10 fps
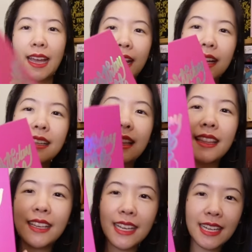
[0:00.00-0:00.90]
and
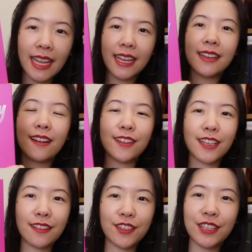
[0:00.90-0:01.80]
the naked
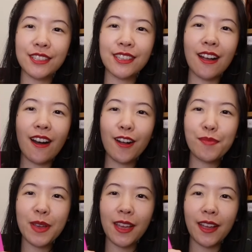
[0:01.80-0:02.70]
hardcover is all
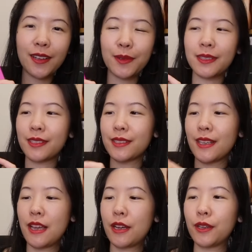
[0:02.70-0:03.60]
pink with this
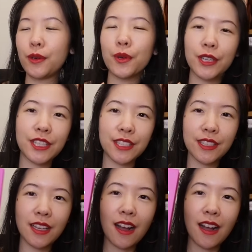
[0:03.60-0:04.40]
gorgeous